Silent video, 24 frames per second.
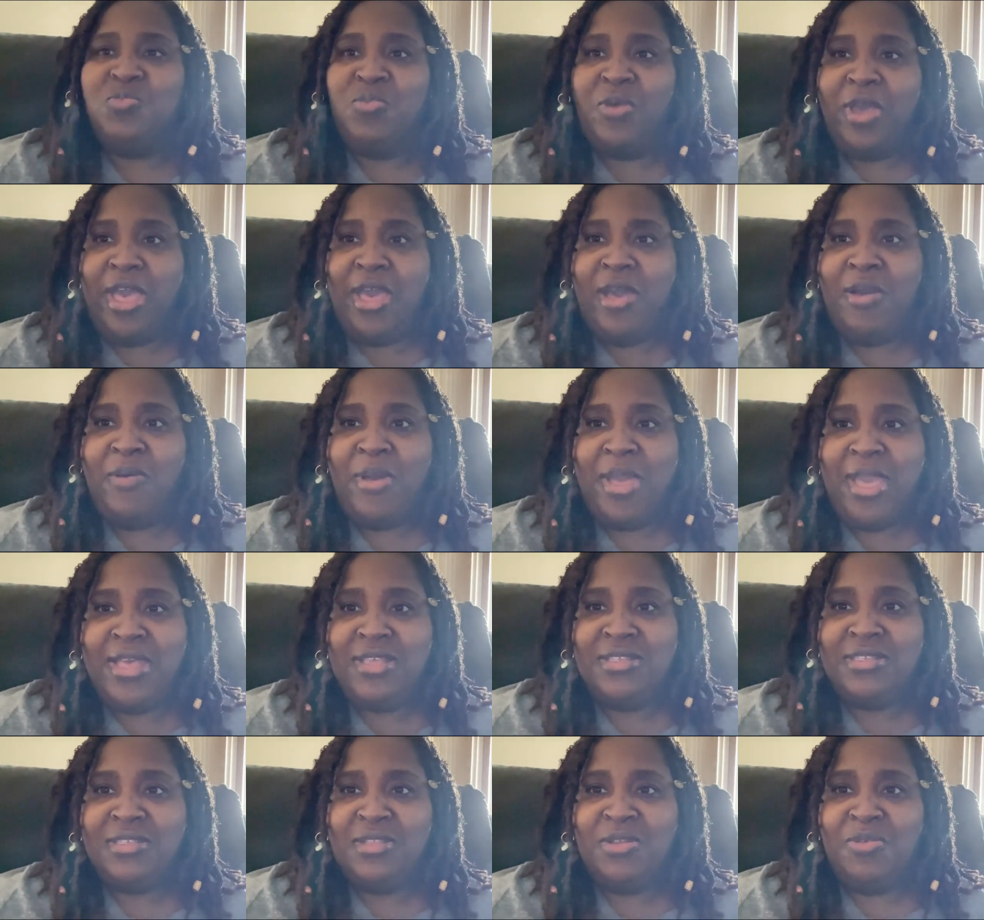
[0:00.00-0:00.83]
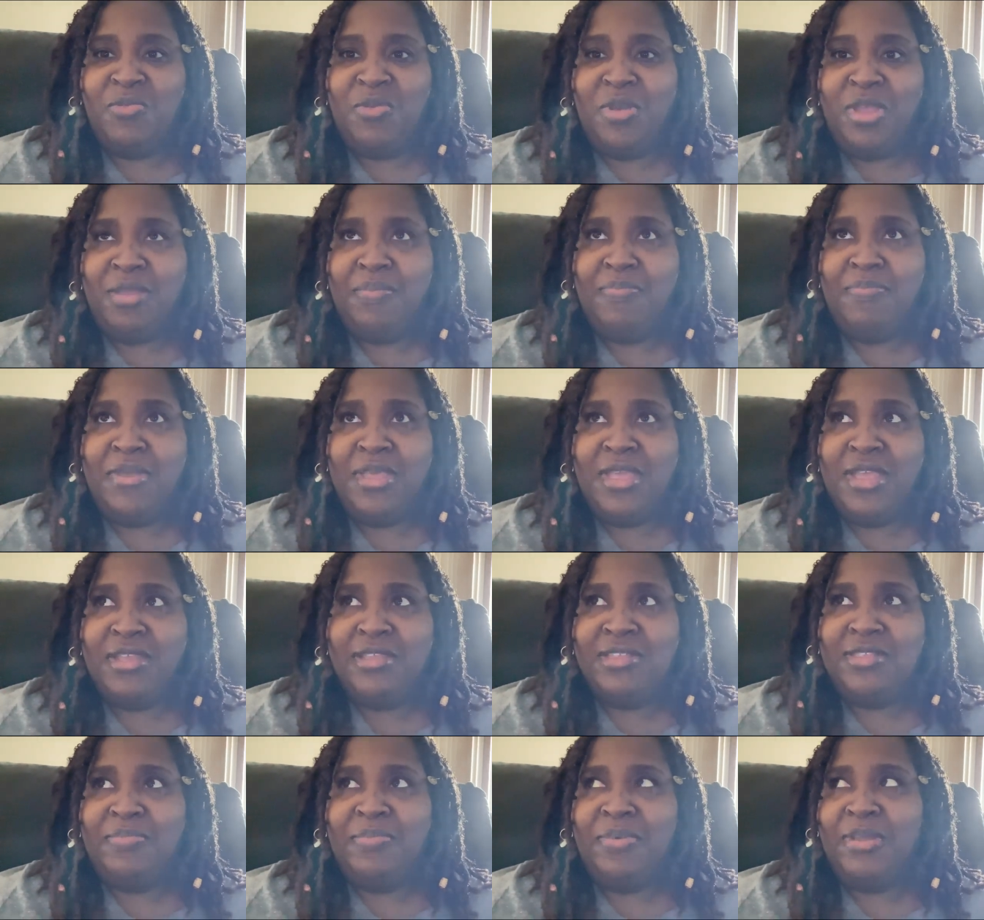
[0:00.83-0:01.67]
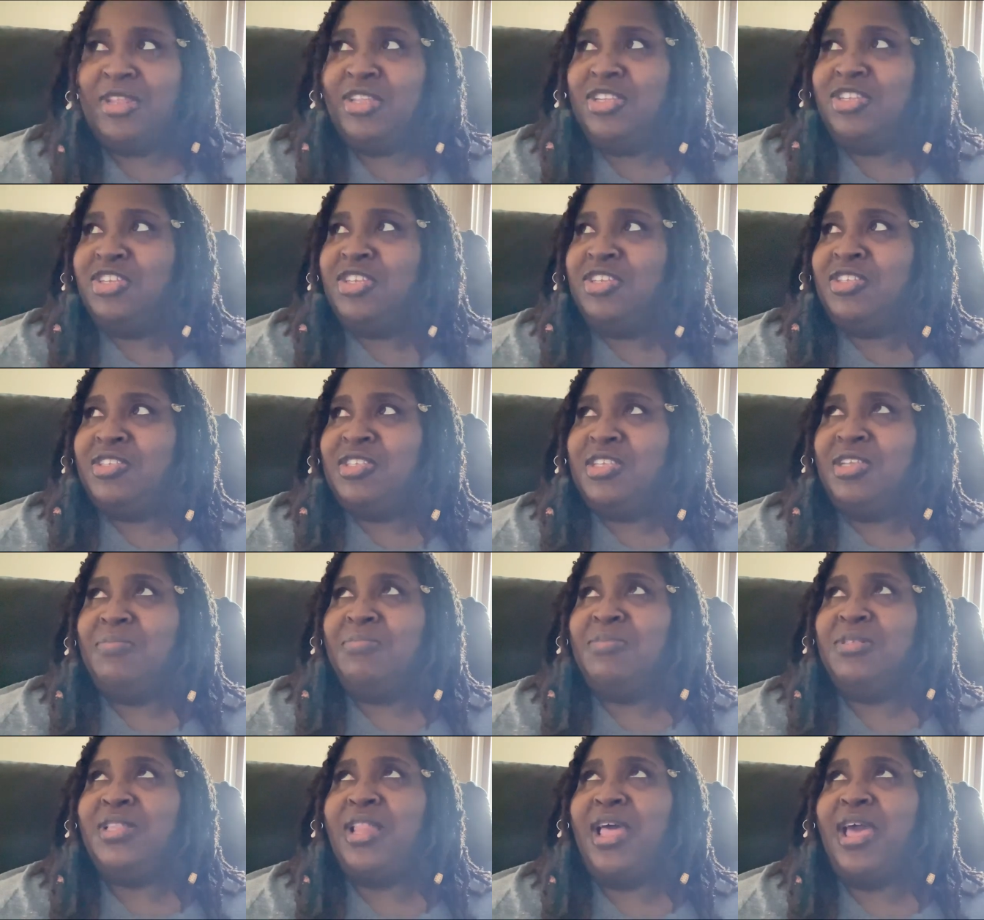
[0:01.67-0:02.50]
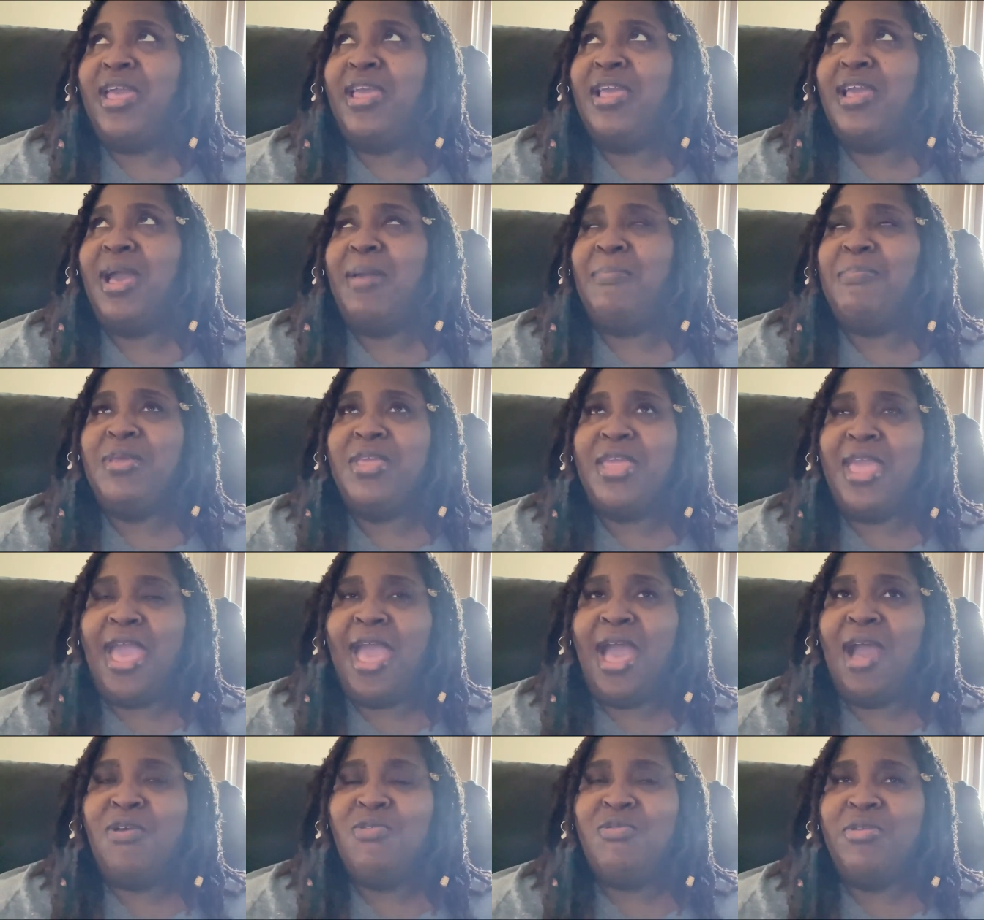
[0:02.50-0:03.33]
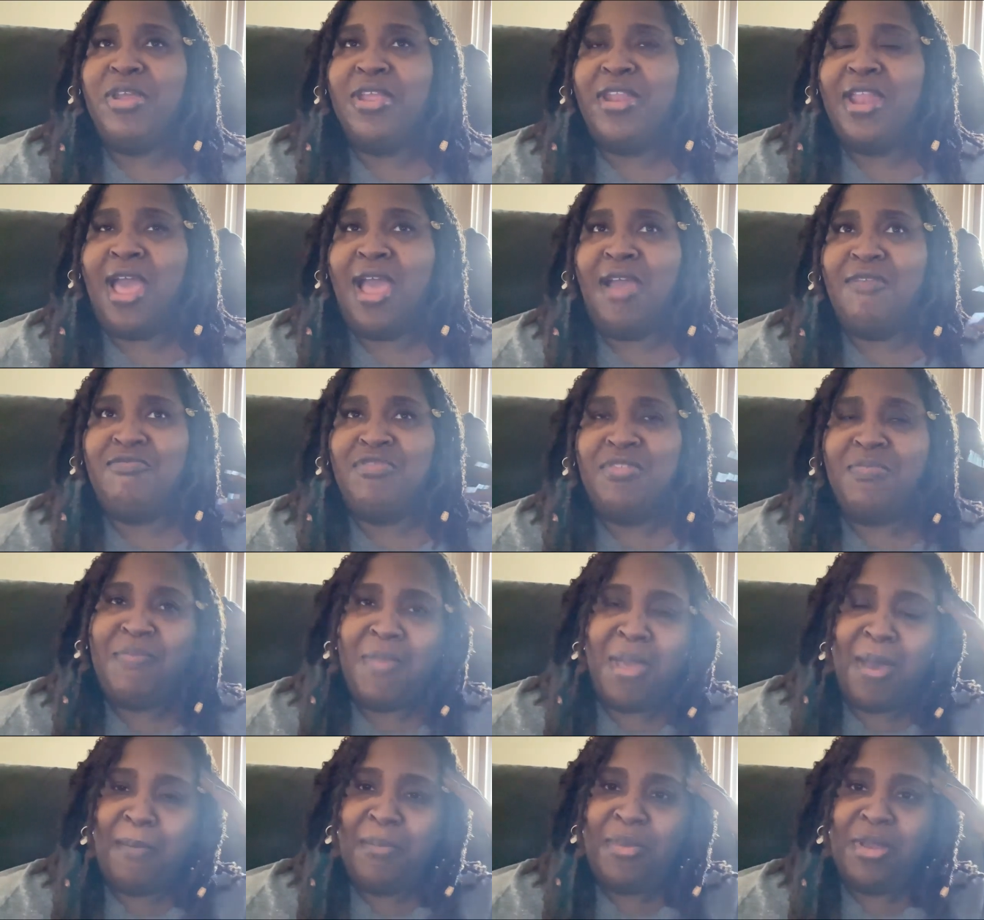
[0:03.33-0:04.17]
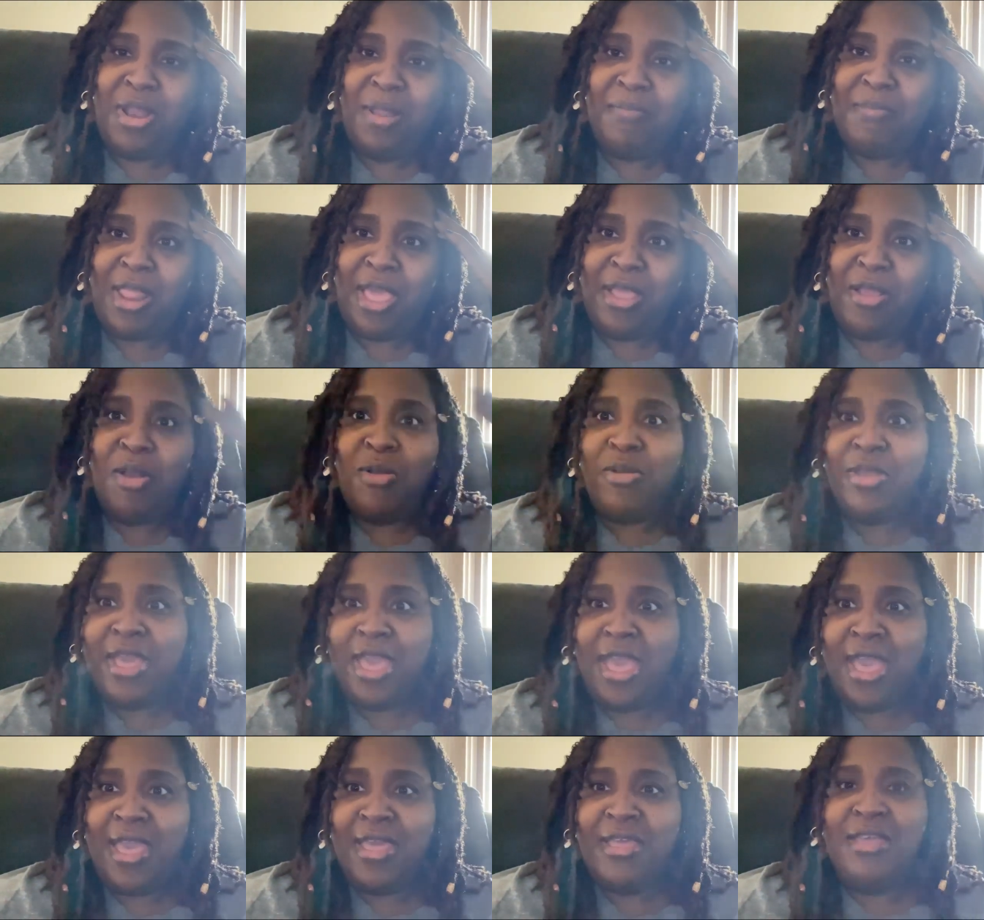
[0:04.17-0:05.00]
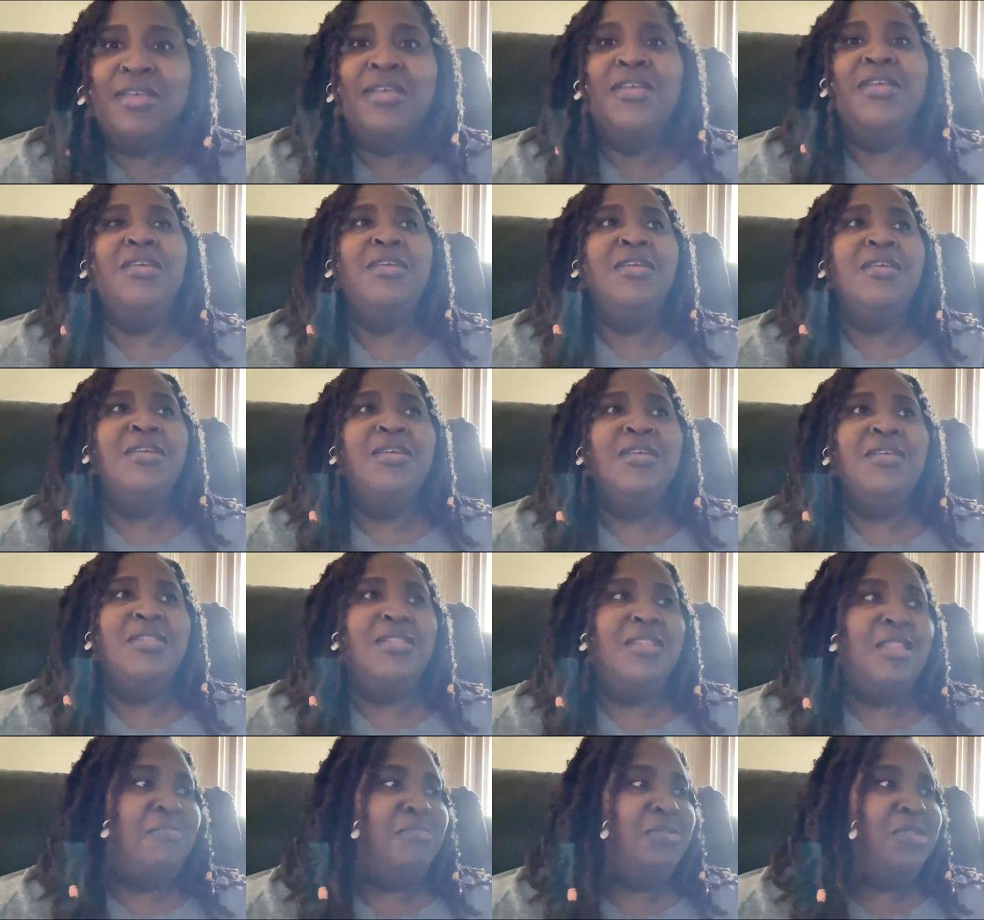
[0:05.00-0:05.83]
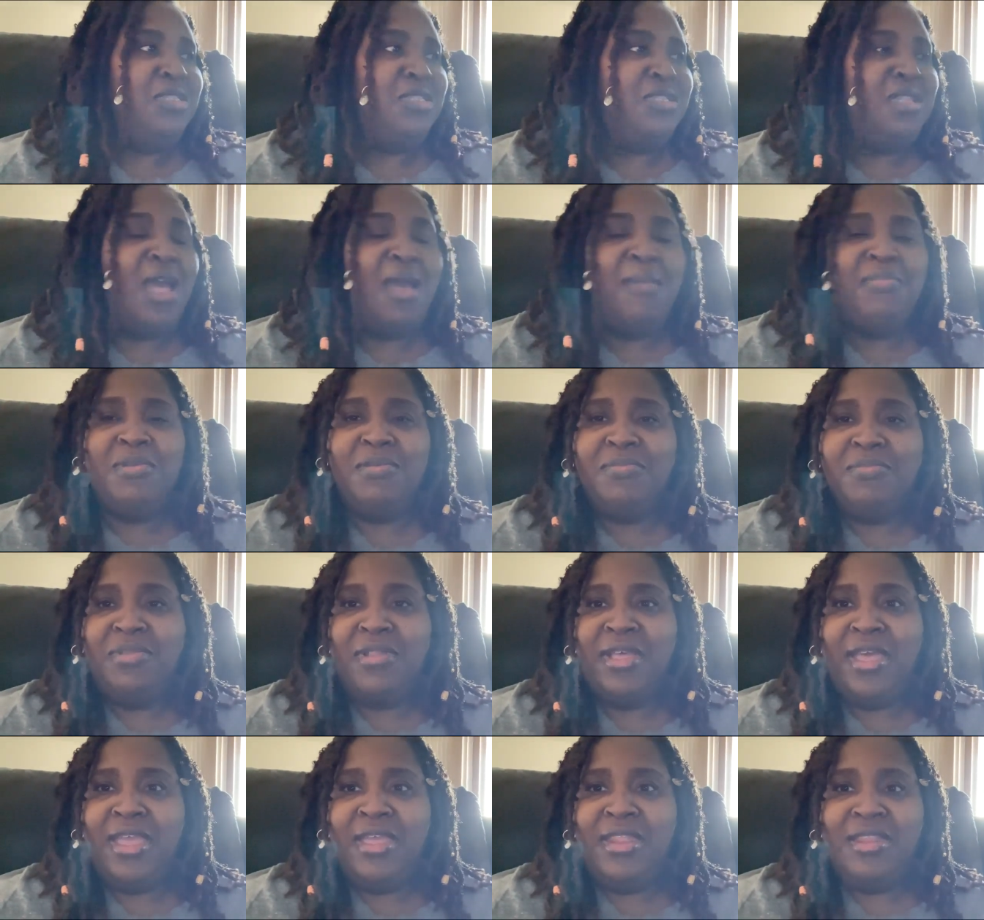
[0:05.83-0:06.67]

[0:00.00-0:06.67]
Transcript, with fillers: well as the quick picks, but it just seems like I be out and I remember, I'm like, okay, let me stop and play